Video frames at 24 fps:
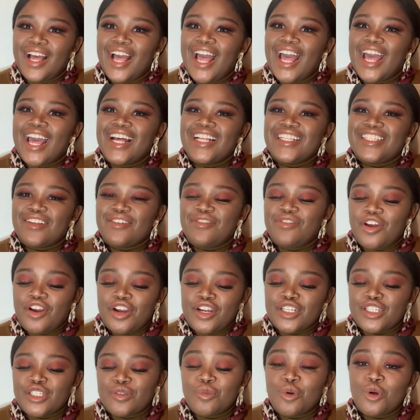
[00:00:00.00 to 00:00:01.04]
It's a
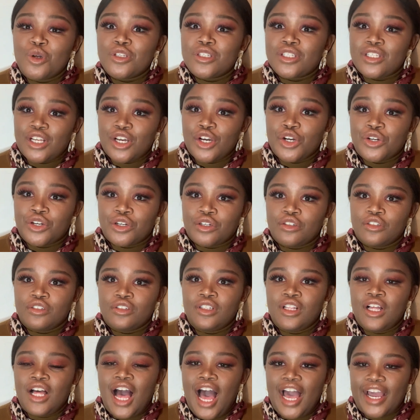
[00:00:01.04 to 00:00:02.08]
very small circle.
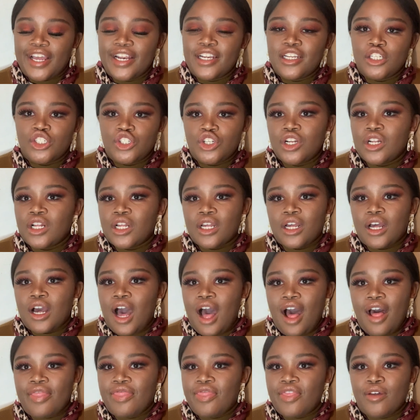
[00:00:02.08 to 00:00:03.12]
I can literally
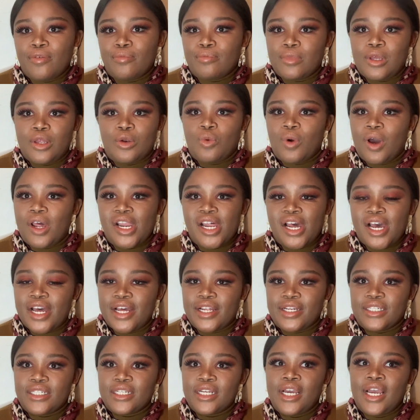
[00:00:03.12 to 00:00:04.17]
count them in one
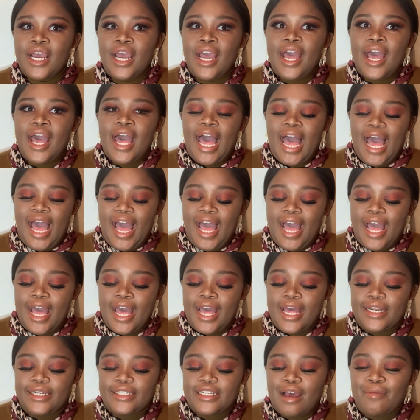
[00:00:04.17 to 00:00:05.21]
hand.
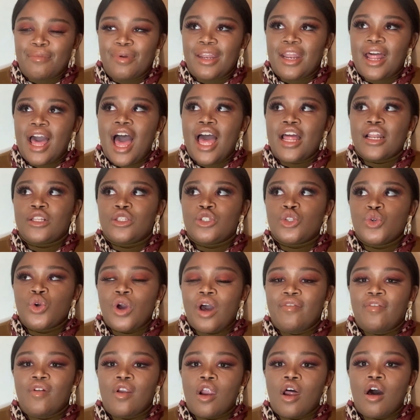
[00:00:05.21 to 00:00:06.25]
And I mean, I do
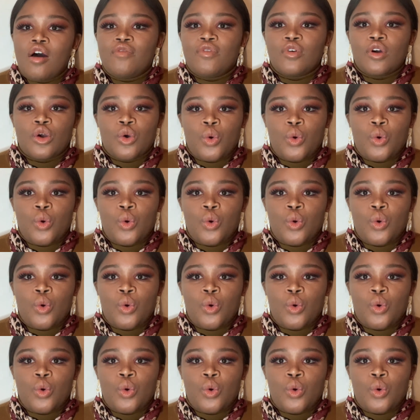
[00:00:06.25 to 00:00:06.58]
have a lot of